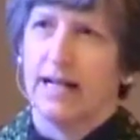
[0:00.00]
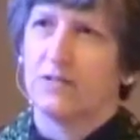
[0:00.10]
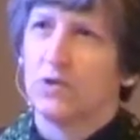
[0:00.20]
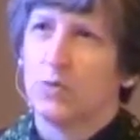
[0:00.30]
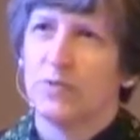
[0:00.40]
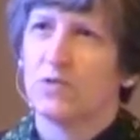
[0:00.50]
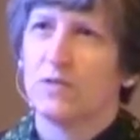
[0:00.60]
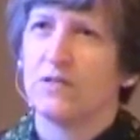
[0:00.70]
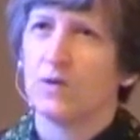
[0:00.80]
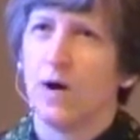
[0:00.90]
As humans,
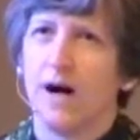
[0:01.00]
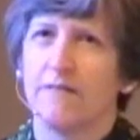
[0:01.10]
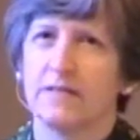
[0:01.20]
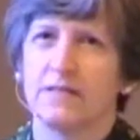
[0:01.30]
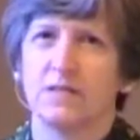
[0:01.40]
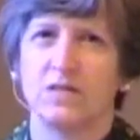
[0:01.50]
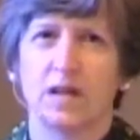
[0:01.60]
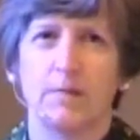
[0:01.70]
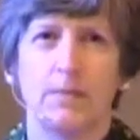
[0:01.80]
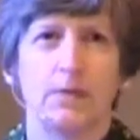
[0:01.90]
we so often
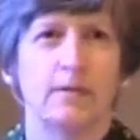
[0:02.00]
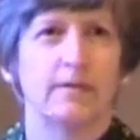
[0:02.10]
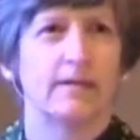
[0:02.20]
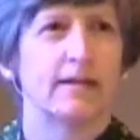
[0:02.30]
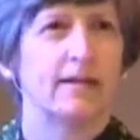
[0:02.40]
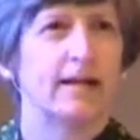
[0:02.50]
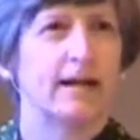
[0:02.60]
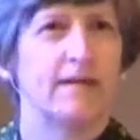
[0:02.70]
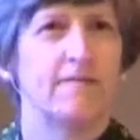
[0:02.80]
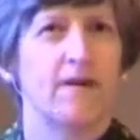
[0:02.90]
stumble
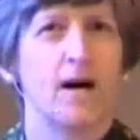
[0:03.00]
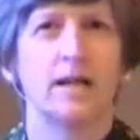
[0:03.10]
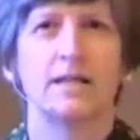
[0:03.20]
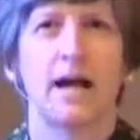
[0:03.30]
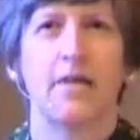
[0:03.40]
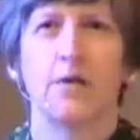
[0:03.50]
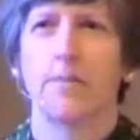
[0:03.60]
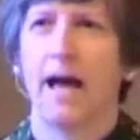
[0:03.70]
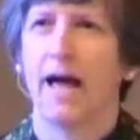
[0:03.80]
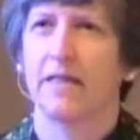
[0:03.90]
and fall onto other
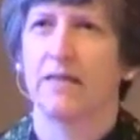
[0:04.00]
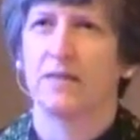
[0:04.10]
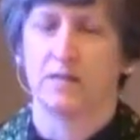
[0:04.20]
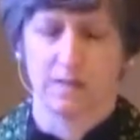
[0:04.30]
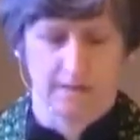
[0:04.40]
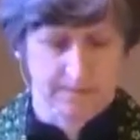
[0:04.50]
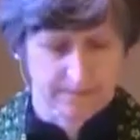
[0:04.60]
paths.